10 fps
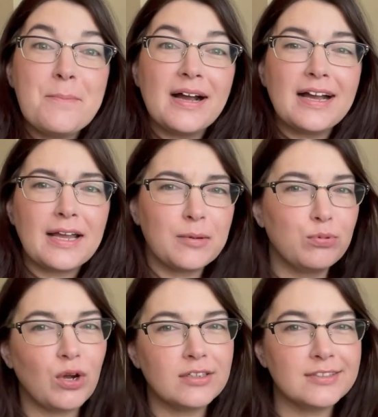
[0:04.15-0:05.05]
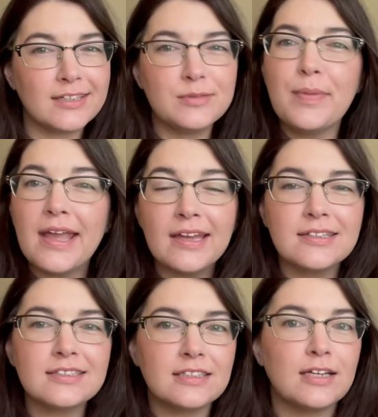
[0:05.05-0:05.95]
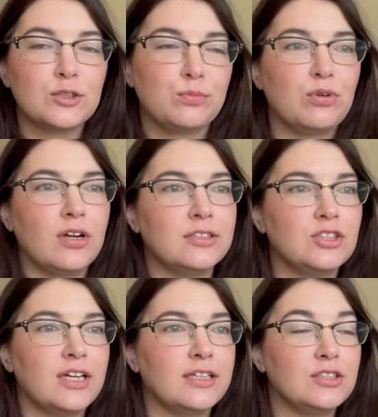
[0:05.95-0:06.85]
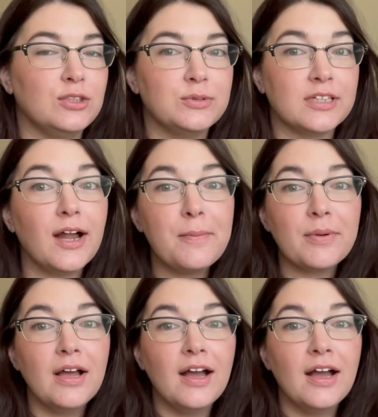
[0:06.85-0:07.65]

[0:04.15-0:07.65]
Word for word: my project pan slash project use it up.